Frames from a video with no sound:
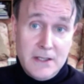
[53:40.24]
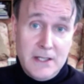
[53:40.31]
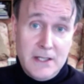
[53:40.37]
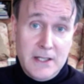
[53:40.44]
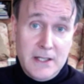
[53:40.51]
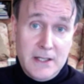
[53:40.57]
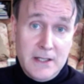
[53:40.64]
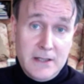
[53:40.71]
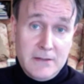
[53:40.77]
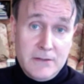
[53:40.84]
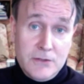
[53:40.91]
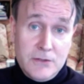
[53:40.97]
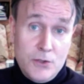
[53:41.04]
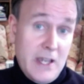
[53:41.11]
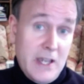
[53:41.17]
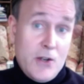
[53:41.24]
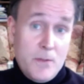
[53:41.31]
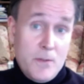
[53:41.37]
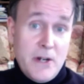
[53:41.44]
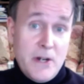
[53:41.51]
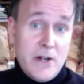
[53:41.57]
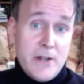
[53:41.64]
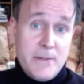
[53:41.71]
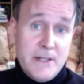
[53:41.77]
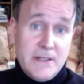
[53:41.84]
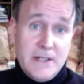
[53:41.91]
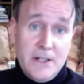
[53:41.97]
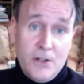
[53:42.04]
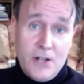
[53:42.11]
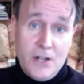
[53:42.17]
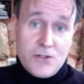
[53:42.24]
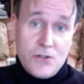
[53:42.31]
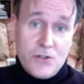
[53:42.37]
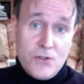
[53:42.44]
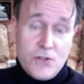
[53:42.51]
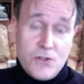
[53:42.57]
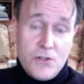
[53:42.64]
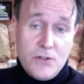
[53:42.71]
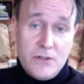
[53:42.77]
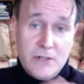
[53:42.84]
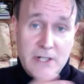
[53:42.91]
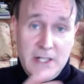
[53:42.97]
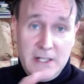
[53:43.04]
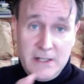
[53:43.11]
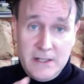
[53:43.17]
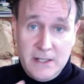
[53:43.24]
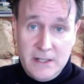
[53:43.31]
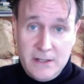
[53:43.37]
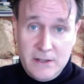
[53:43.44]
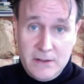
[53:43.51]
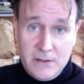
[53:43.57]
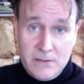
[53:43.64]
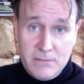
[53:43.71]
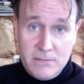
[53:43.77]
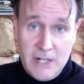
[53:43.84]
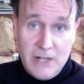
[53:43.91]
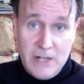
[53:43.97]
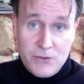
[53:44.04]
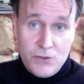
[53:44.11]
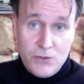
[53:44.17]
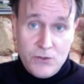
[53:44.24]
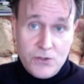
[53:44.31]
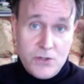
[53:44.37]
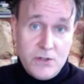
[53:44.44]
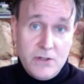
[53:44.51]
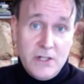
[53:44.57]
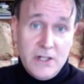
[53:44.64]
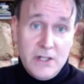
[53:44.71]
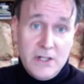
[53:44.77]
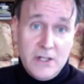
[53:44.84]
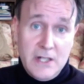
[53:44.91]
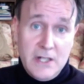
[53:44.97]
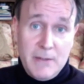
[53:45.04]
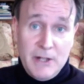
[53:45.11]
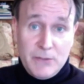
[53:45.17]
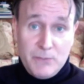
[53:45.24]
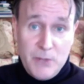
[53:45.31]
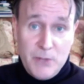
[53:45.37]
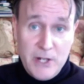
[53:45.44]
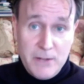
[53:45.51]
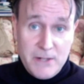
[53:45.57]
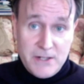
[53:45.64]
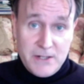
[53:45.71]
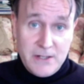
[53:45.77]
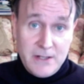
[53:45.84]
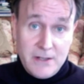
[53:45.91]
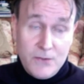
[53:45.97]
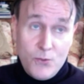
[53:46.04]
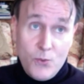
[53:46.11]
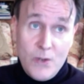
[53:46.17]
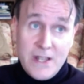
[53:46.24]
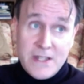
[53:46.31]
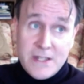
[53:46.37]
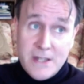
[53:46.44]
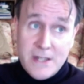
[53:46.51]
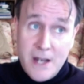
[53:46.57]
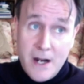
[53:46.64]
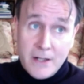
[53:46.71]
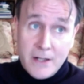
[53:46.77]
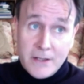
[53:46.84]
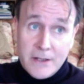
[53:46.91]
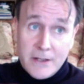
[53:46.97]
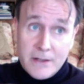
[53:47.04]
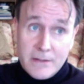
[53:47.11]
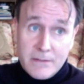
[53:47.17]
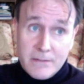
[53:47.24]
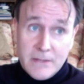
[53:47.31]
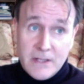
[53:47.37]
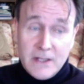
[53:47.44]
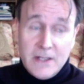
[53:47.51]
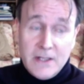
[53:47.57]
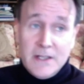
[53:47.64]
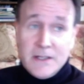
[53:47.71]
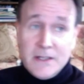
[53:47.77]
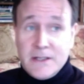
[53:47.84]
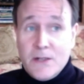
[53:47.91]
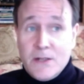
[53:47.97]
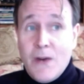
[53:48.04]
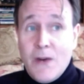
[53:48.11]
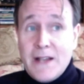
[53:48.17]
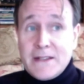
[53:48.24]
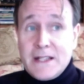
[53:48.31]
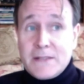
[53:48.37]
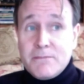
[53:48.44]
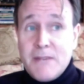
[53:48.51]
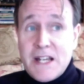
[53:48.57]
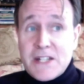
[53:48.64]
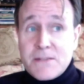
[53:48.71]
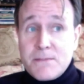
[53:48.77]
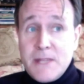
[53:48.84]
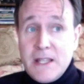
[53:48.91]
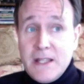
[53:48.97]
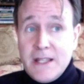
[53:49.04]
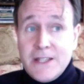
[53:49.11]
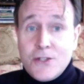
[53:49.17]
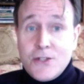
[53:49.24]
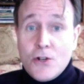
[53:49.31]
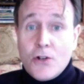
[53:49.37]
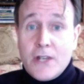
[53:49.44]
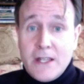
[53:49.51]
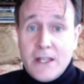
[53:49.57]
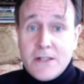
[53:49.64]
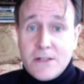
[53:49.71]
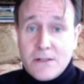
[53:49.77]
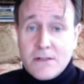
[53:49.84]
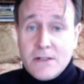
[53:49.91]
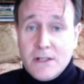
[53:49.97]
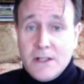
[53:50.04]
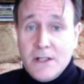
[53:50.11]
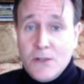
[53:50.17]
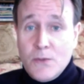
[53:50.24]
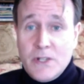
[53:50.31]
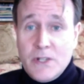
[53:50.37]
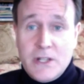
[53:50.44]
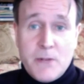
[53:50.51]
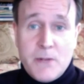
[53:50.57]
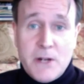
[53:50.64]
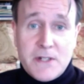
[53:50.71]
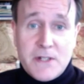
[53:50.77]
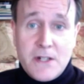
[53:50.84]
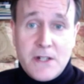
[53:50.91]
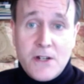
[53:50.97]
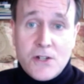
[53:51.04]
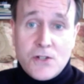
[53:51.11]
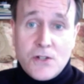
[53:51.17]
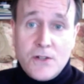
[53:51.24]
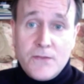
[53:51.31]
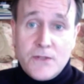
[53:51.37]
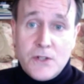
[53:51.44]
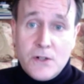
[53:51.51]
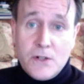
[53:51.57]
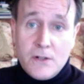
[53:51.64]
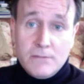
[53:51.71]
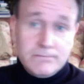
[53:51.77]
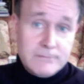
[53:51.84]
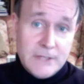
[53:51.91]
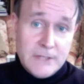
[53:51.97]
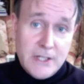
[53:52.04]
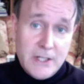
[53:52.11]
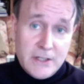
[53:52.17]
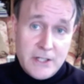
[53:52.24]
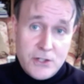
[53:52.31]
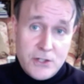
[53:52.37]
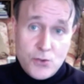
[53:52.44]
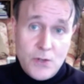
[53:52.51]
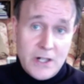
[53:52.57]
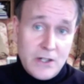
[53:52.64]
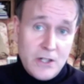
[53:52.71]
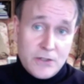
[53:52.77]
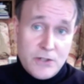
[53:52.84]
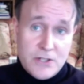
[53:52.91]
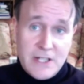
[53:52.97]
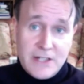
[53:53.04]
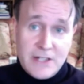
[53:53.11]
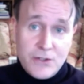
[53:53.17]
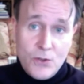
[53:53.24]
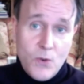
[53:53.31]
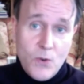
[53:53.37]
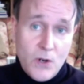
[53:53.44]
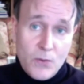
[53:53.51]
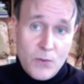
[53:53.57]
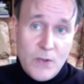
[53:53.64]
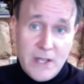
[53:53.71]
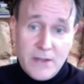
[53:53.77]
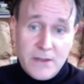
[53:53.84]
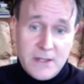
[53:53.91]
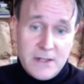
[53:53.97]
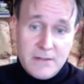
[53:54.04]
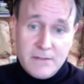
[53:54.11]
And you can compare even the local solution and the cloud solution about privacy, and which are the one that must be, in your case, with the privacy laws of the usual countries that you work with,